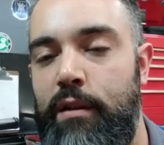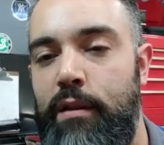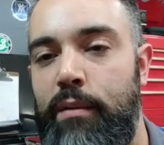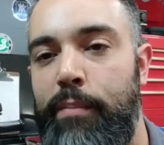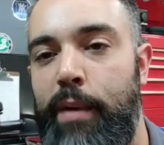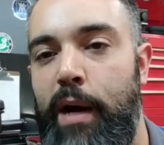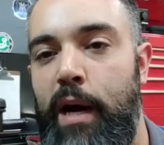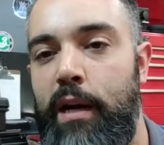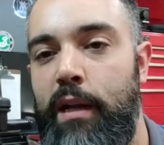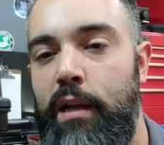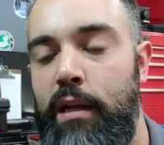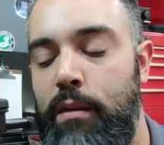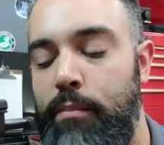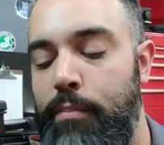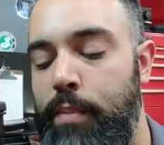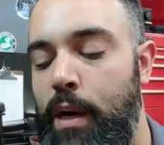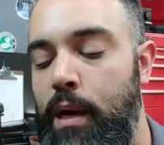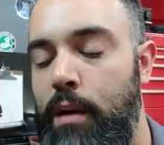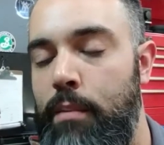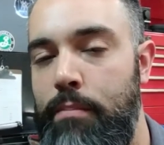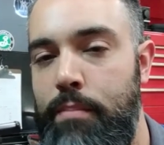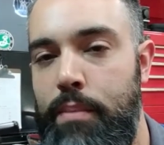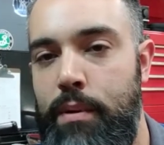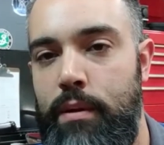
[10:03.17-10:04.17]
to the body of the
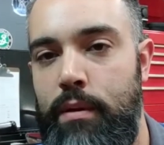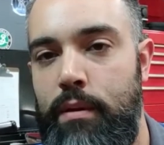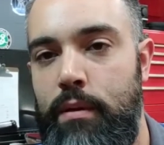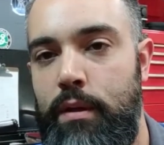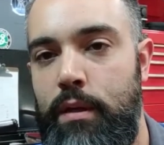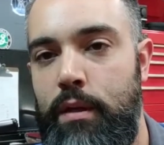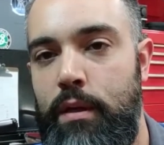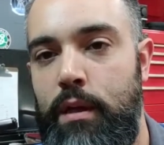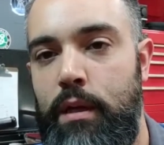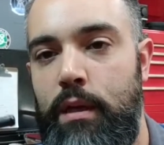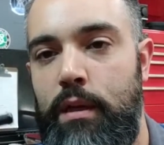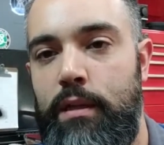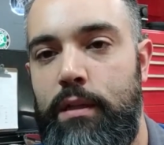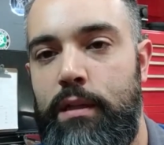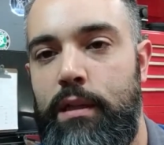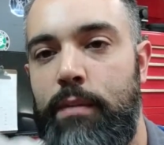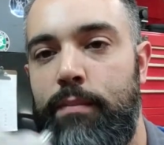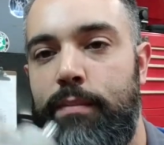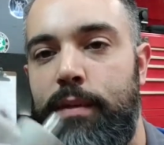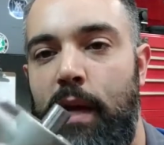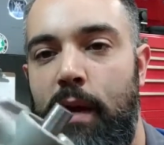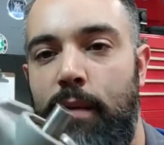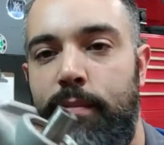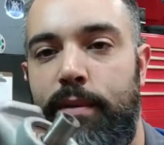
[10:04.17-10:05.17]
pump.
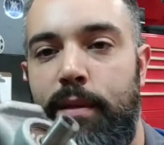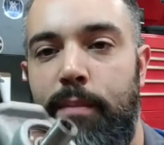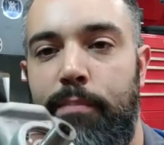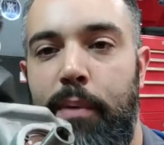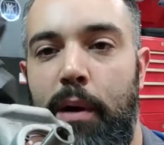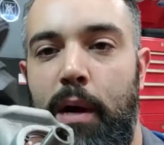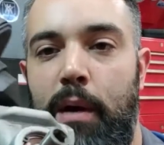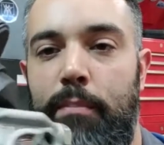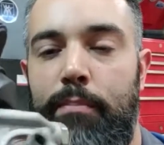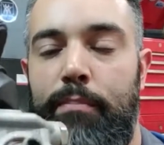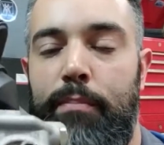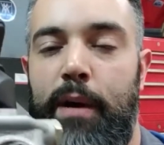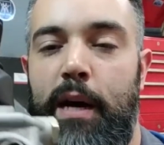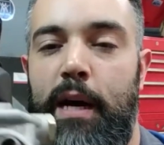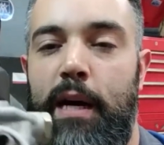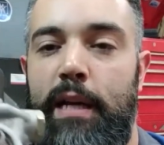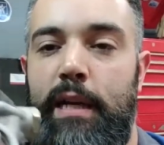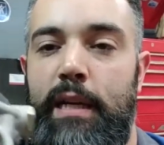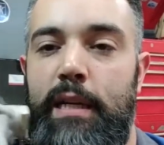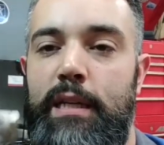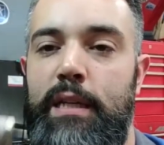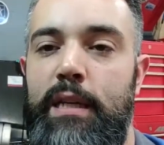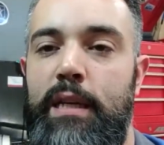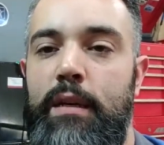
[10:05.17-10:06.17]
Sometimes the pump
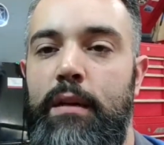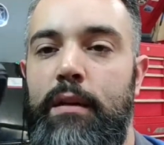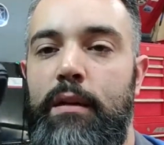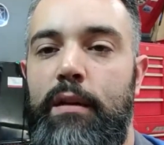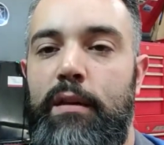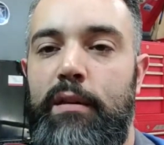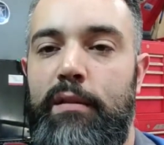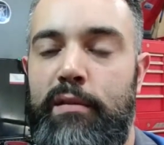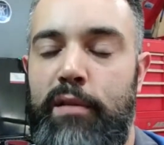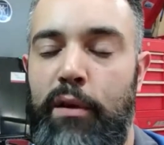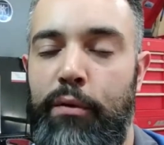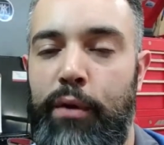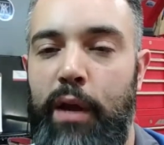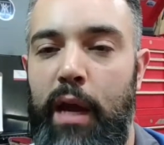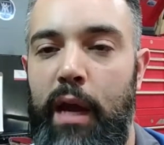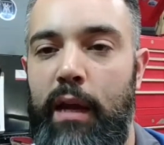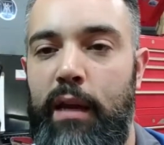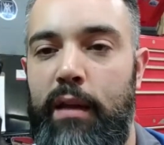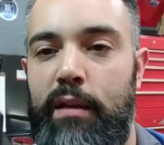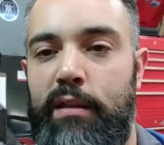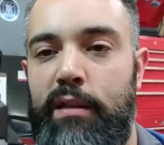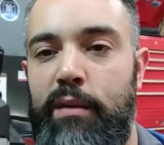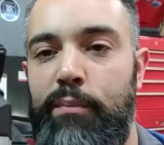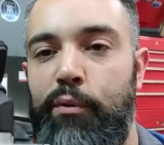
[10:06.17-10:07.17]
body is
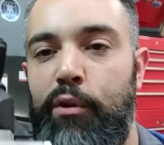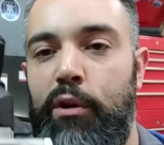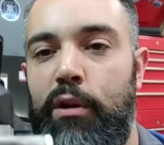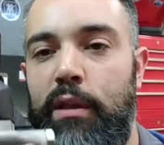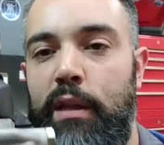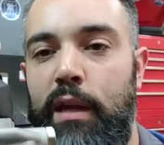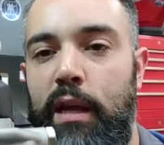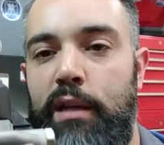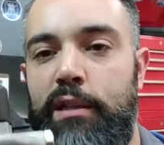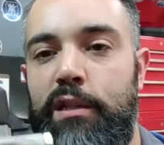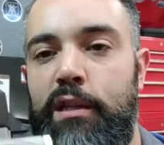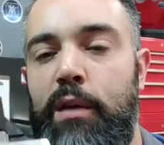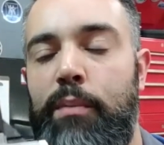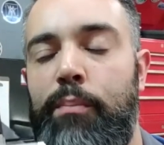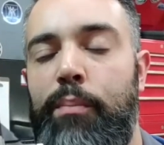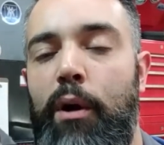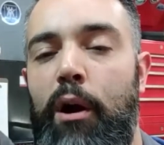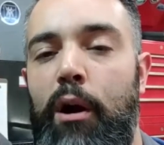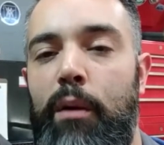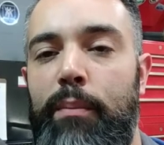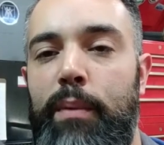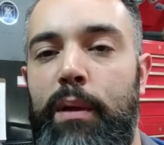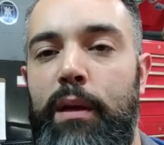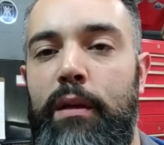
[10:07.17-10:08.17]
located somewhere in the engine
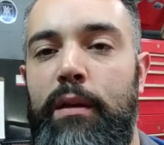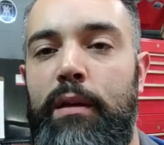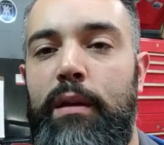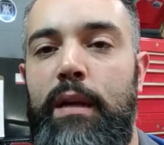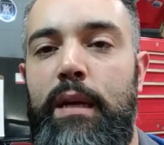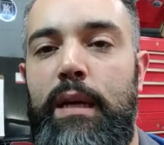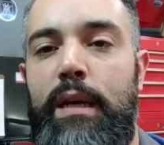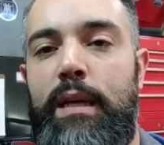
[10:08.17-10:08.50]
compartment